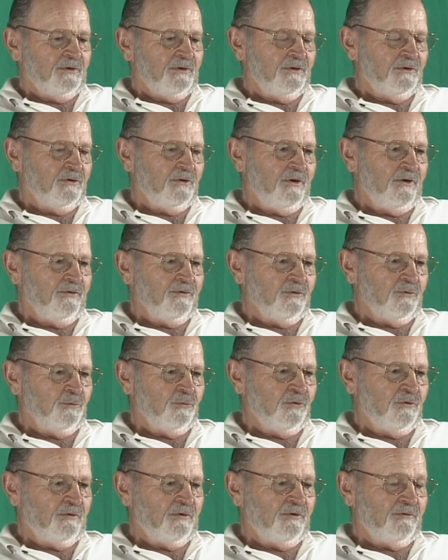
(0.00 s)
and Hawthorne
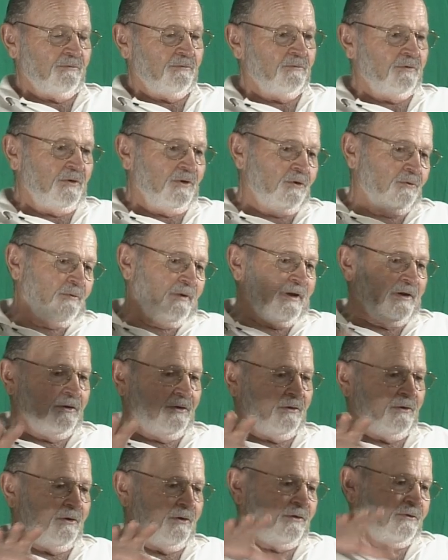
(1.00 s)
Boulevard, you know, right
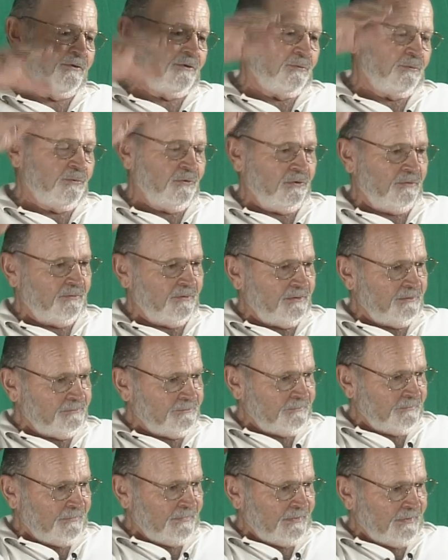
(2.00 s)
on Hawthorne Boulevard
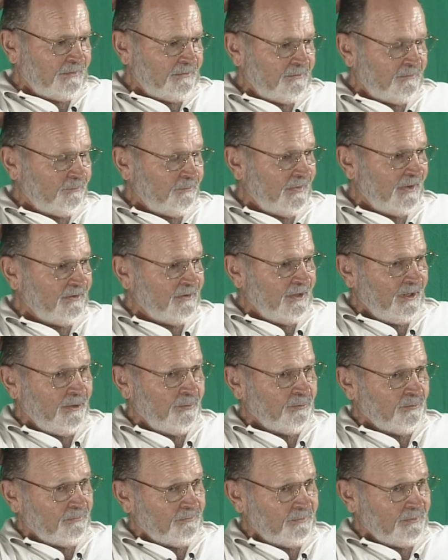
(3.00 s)
my
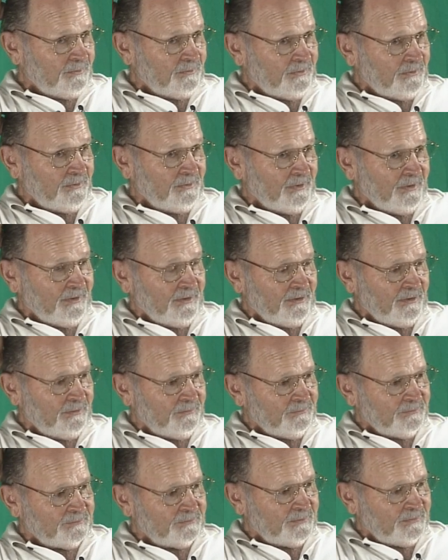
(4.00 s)
neighbor, a, a lady,
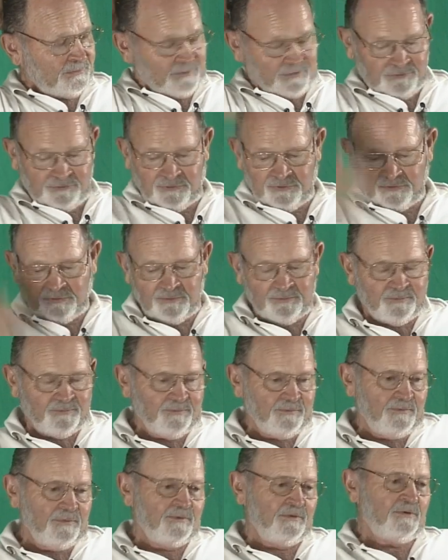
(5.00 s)
I took the,
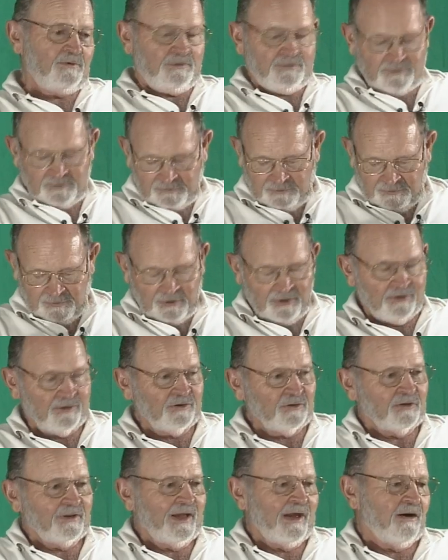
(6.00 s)
the, the
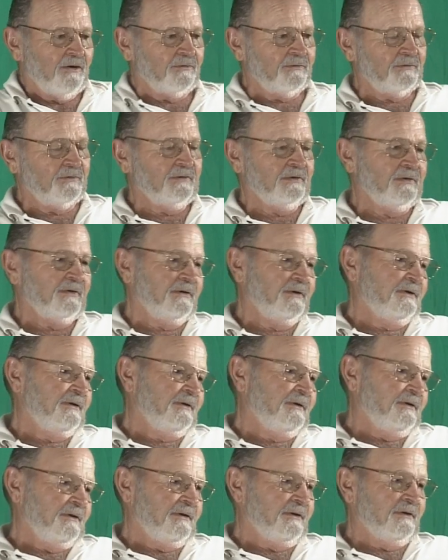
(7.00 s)
article out.
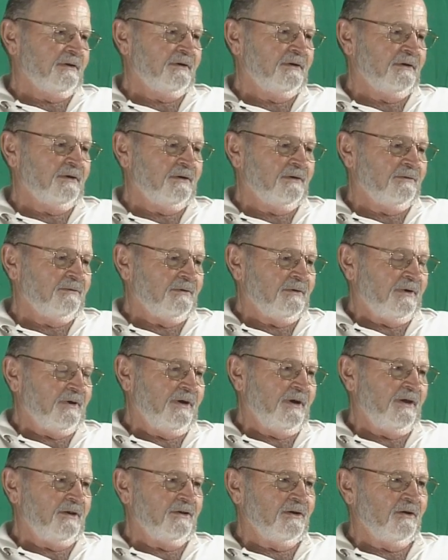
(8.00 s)
Uh, I
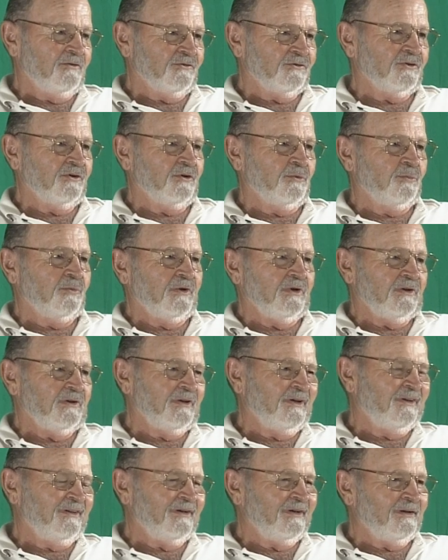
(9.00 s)
had I was going to bring it
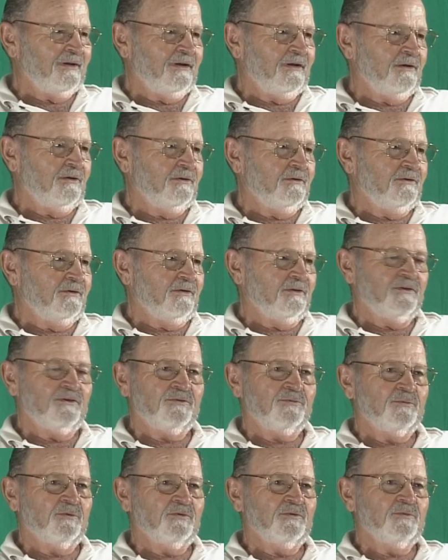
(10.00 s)
now that now
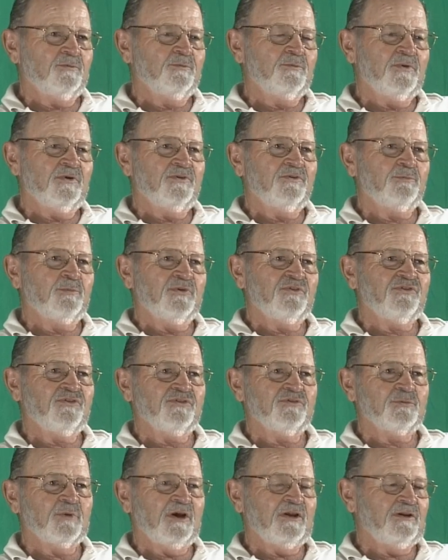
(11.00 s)
this one, but but
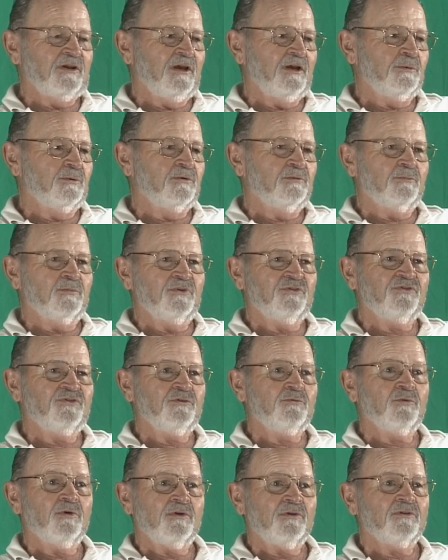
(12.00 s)
she's my neighbor. But she
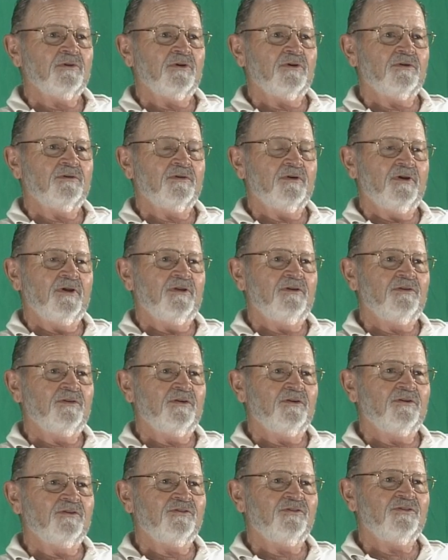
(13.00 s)
worked there, and
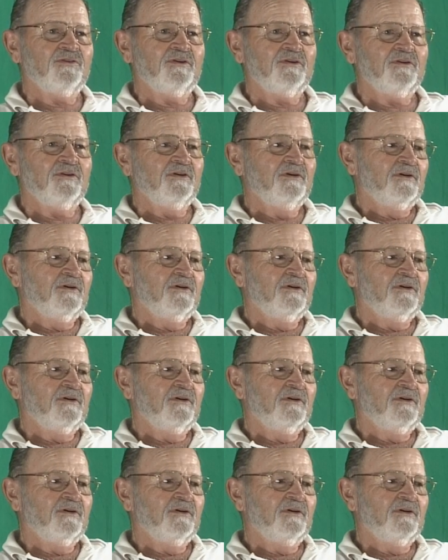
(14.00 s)
and she